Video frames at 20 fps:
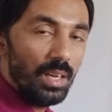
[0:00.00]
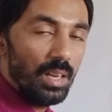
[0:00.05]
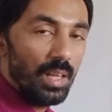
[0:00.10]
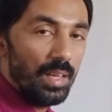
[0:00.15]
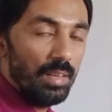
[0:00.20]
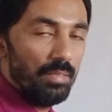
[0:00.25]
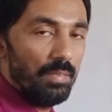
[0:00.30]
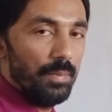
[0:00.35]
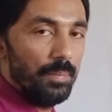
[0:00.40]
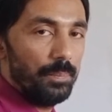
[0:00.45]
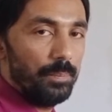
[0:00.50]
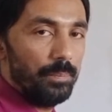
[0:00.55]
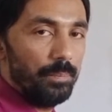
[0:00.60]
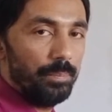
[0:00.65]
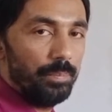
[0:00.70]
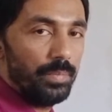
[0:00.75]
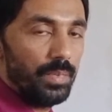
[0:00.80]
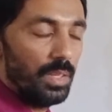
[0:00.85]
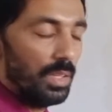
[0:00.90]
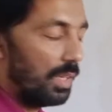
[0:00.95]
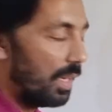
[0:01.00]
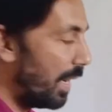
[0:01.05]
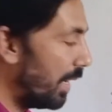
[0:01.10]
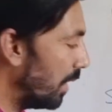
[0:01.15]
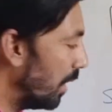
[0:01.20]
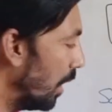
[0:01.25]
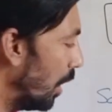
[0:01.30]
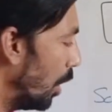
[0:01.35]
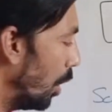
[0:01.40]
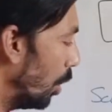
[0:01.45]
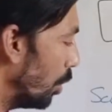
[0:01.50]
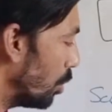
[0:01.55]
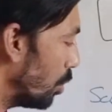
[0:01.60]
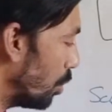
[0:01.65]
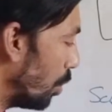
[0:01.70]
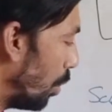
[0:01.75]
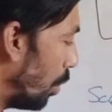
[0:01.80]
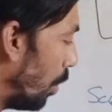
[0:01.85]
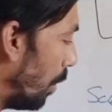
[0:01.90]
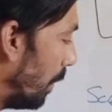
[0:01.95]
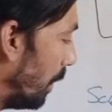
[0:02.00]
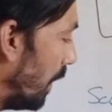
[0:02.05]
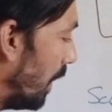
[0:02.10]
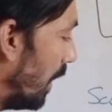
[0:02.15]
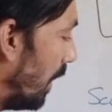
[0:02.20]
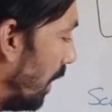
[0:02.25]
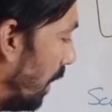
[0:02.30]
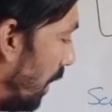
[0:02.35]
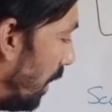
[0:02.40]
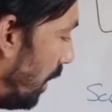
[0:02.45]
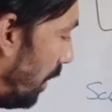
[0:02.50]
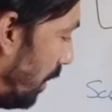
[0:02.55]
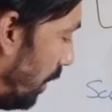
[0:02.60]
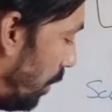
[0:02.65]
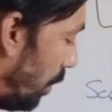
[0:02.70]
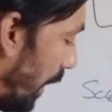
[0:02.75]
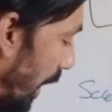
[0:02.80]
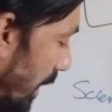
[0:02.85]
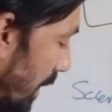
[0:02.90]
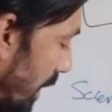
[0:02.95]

alive, right? So you can